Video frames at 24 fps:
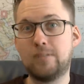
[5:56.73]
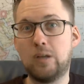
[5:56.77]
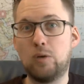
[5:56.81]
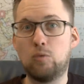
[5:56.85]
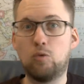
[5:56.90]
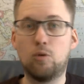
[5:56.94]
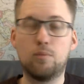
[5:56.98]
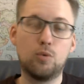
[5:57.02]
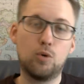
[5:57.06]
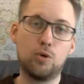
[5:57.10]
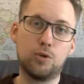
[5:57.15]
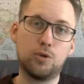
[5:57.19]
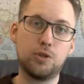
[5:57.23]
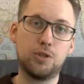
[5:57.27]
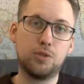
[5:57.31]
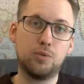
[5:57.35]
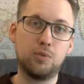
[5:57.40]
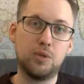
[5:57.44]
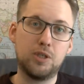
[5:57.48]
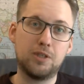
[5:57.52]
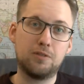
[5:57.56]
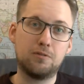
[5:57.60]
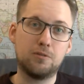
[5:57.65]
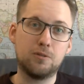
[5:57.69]
What more could you
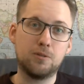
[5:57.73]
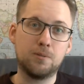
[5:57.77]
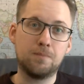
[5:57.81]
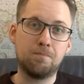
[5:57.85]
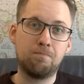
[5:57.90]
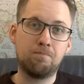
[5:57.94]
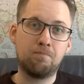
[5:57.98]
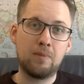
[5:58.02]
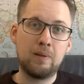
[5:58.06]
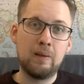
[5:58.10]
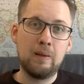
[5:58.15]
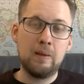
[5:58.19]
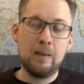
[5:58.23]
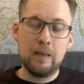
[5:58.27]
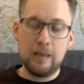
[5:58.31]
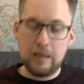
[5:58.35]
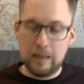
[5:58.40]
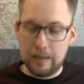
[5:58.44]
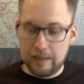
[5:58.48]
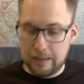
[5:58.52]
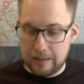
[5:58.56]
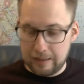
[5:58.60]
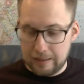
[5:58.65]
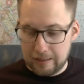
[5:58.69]
wish for?
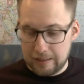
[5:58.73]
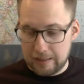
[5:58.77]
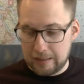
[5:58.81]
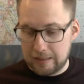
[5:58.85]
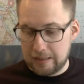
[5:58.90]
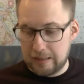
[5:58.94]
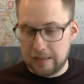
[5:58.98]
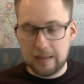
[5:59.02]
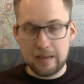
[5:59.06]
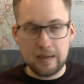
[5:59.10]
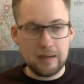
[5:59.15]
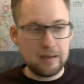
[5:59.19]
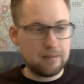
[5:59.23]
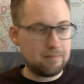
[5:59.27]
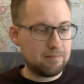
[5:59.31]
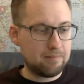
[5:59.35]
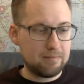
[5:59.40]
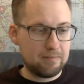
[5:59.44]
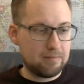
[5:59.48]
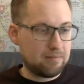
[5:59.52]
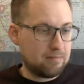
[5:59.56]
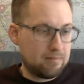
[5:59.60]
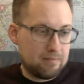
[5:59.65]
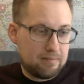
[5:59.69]
I uh,
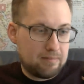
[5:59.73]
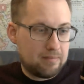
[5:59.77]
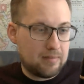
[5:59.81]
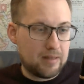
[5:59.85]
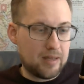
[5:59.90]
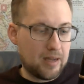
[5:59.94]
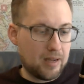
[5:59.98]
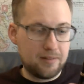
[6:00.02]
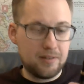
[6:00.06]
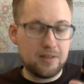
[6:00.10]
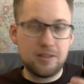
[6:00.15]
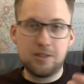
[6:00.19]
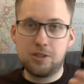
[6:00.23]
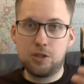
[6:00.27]
I think